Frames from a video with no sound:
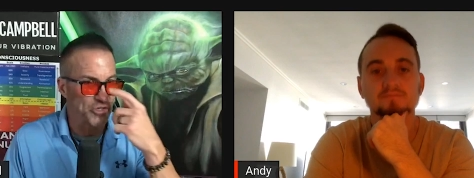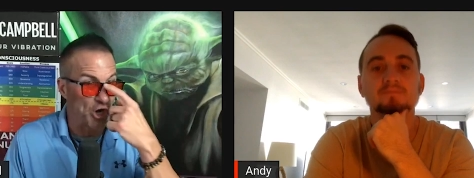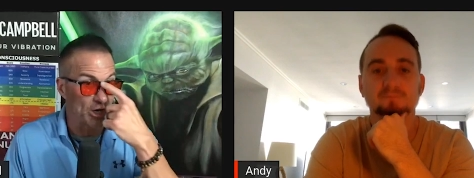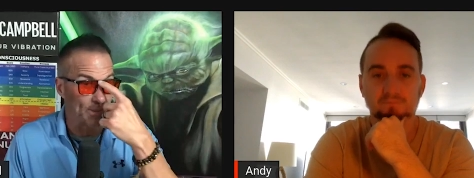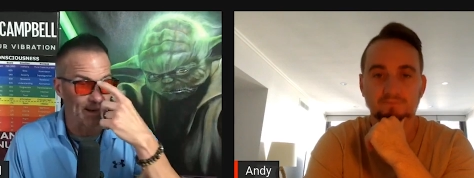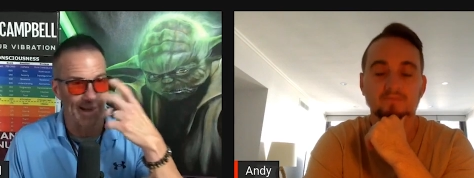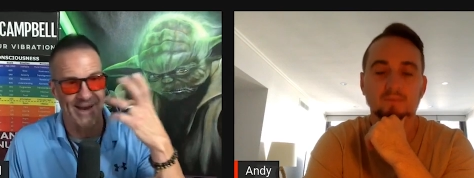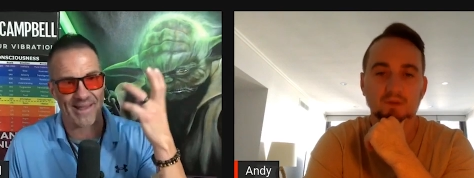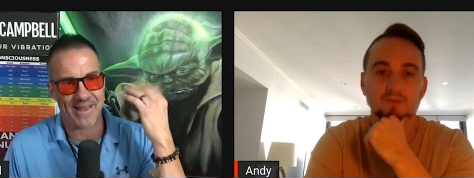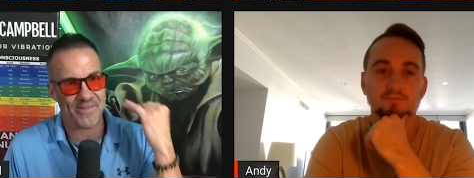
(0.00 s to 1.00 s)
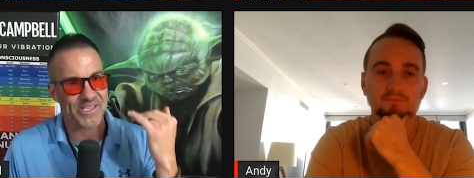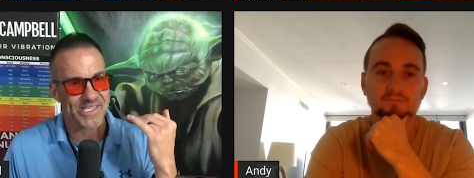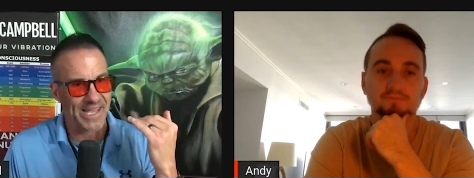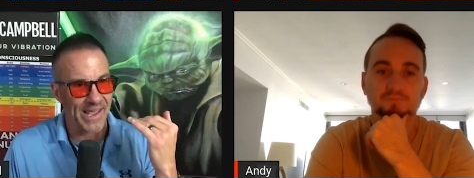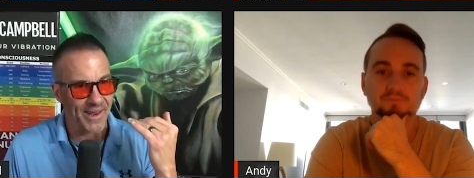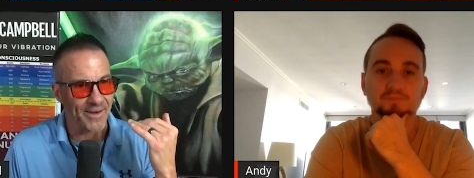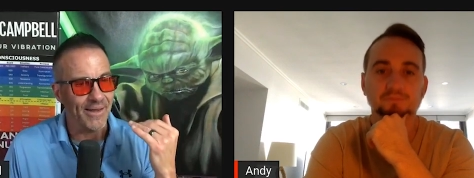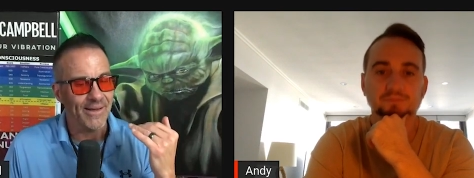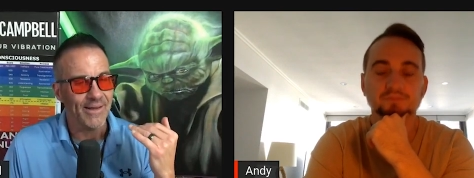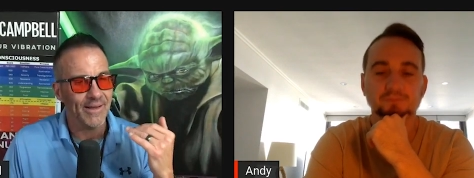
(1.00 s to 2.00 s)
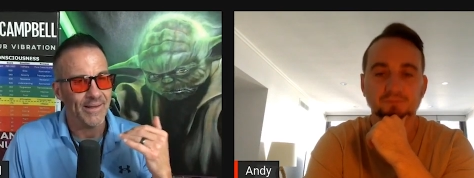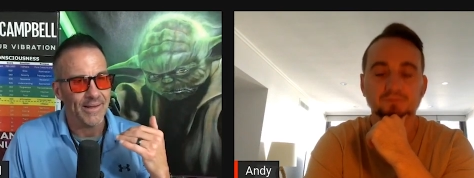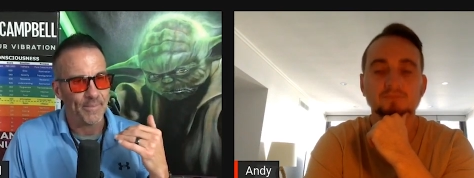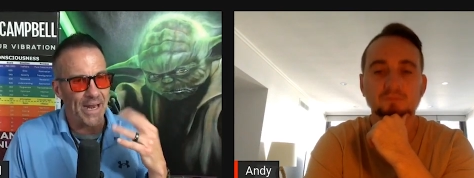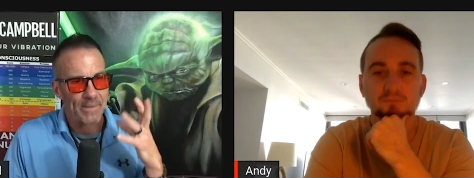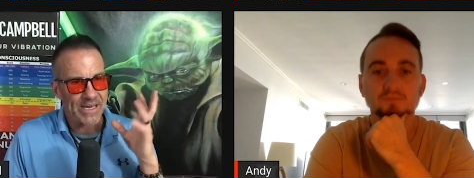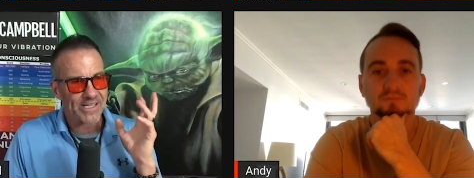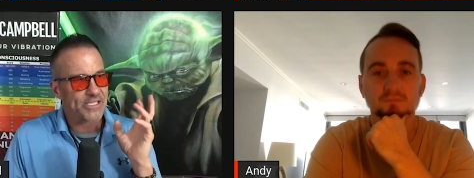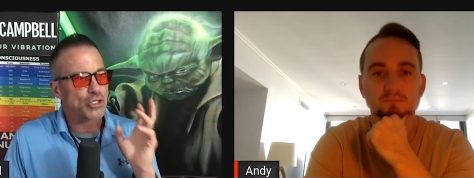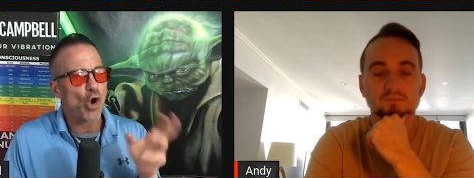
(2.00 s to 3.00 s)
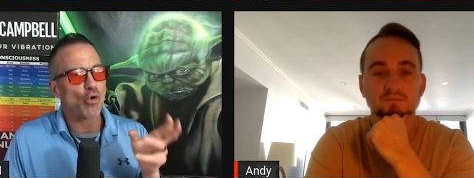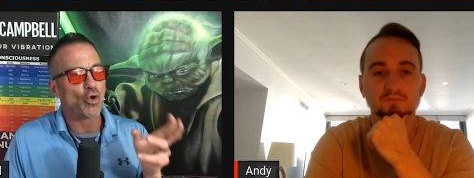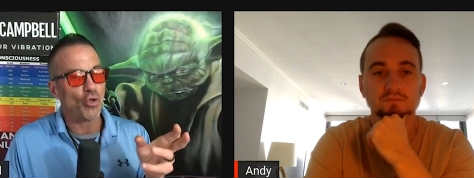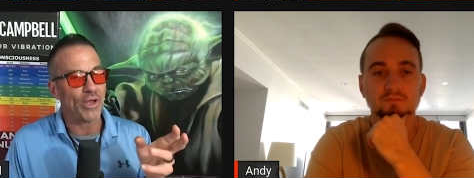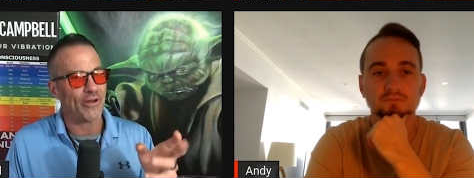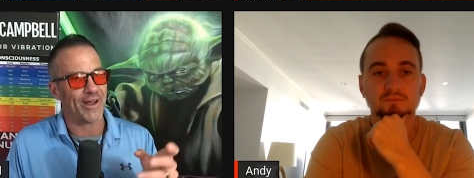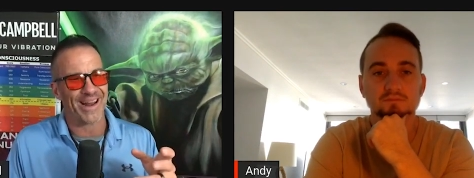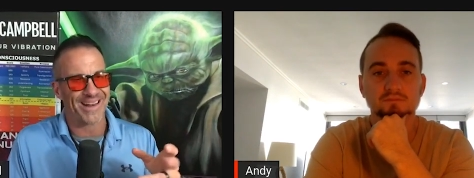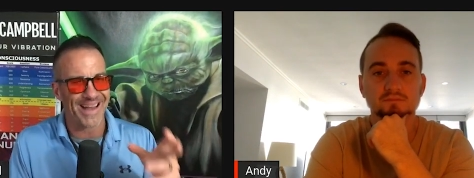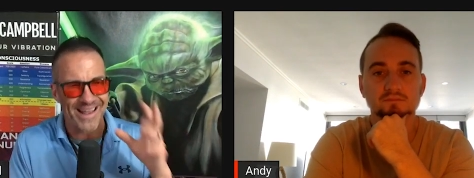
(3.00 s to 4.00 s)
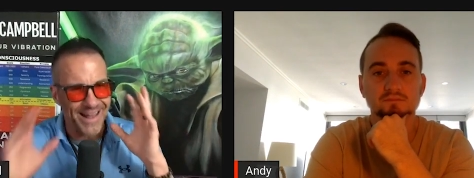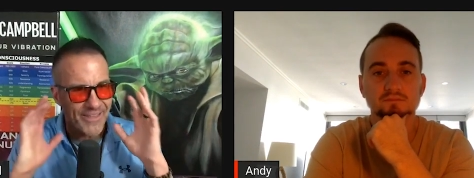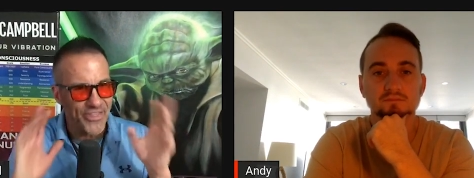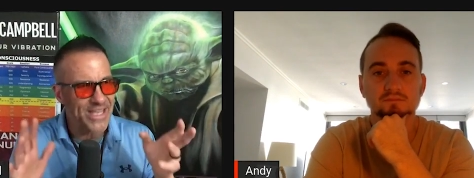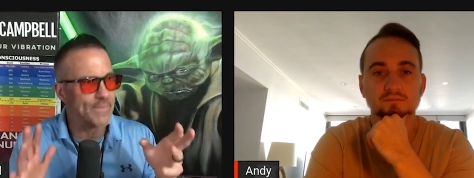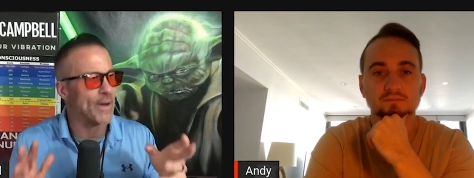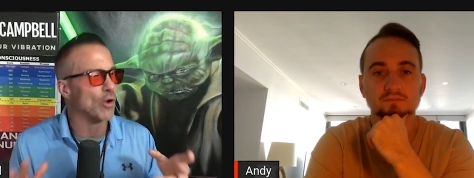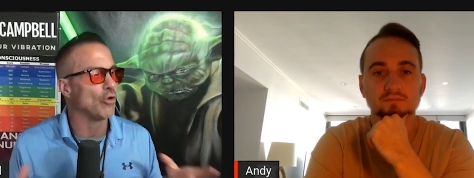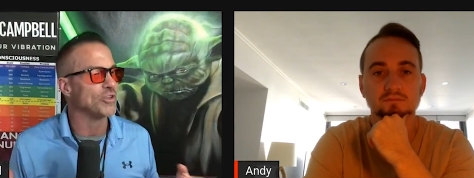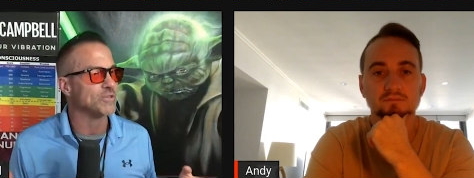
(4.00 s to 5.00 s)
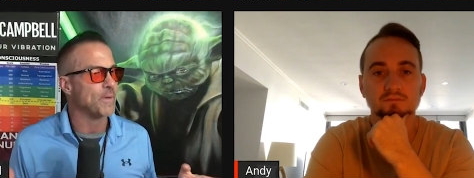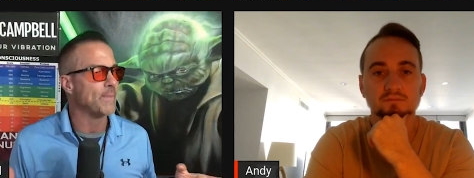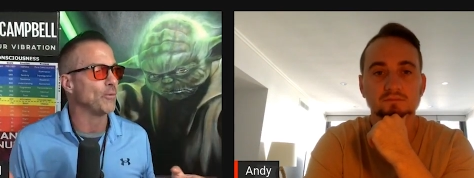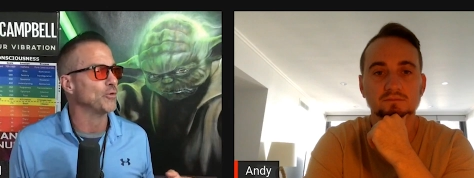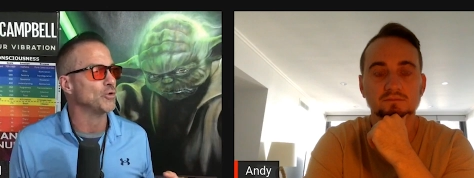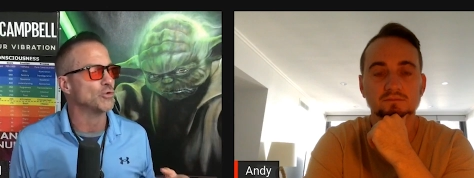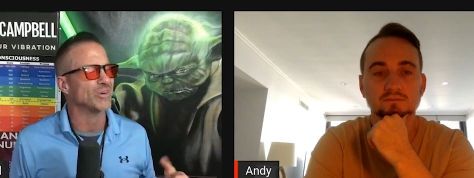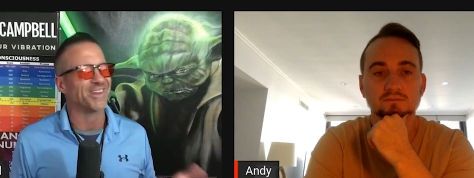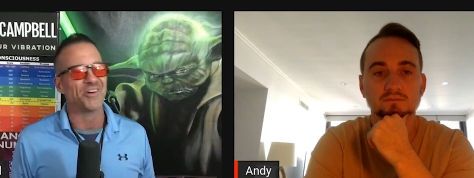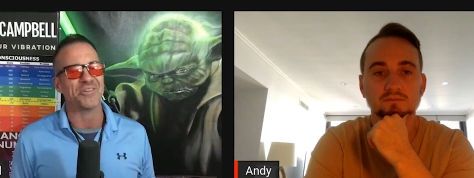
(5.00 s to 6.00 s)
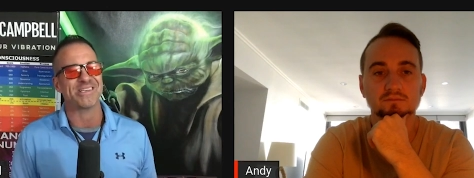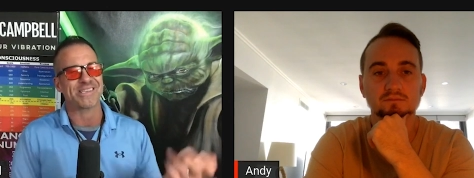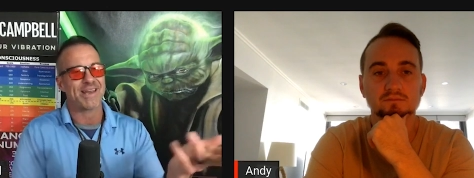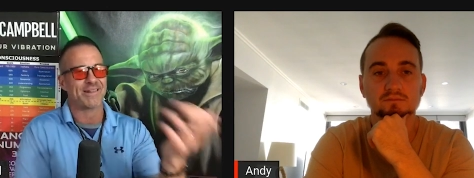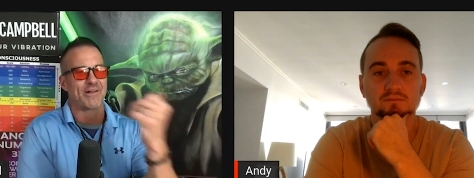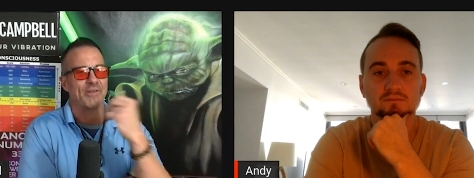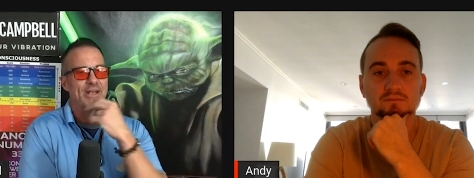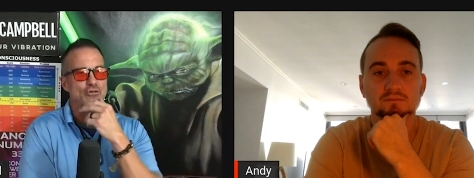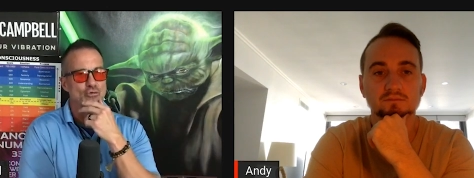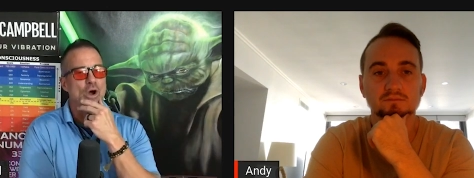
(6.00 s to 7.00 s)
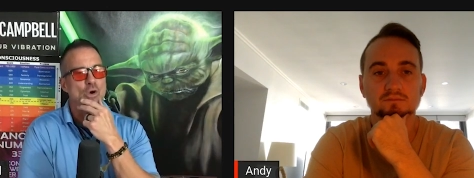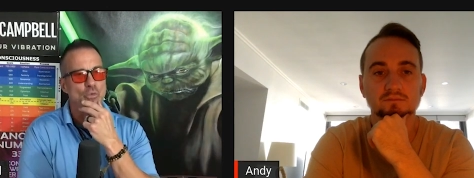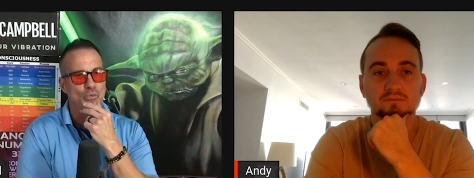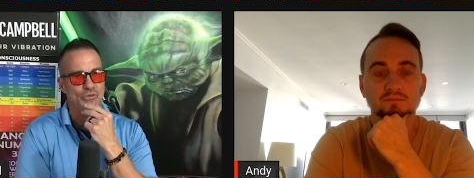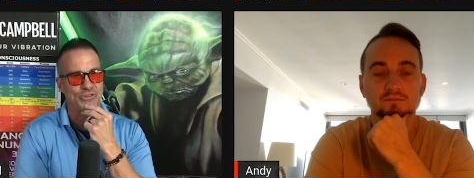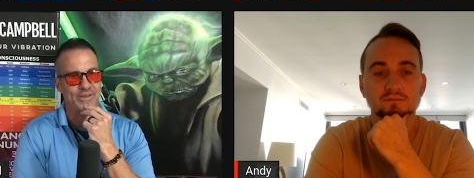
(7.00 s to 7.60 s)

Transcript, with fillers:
Speaker 1: talked about a lot of that in the skin but I mean, it's so clear. And I, I, I, think about all these people, dude, who are literally sitting there like drones